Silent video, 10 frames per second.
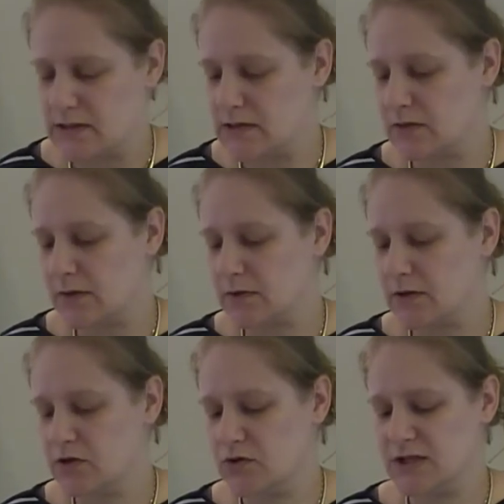So I'm going
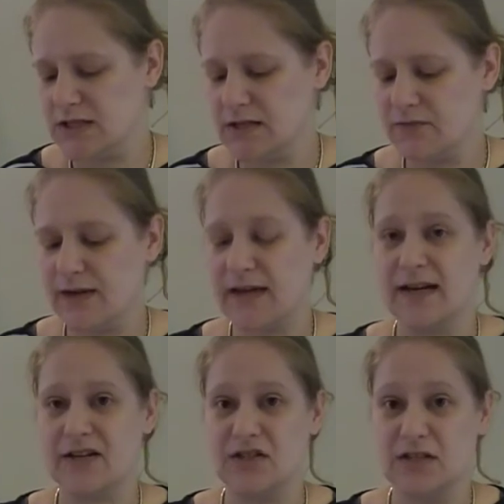to see if I can
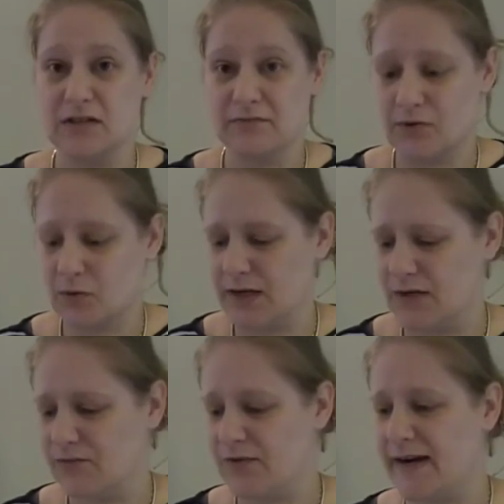actually quickly
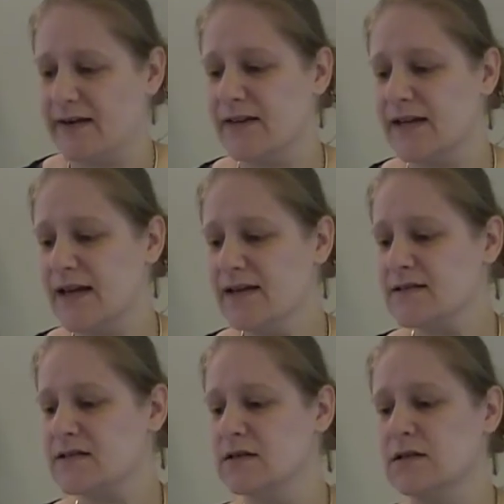find the
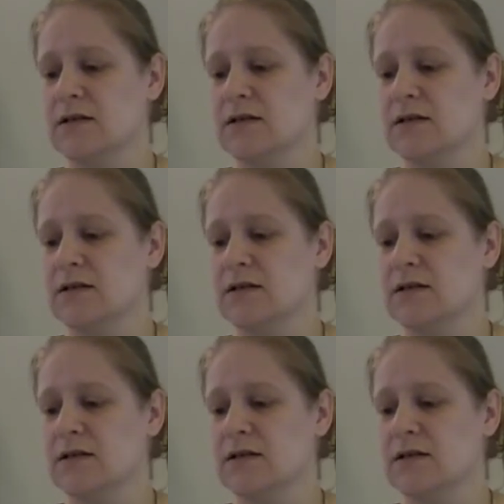cakes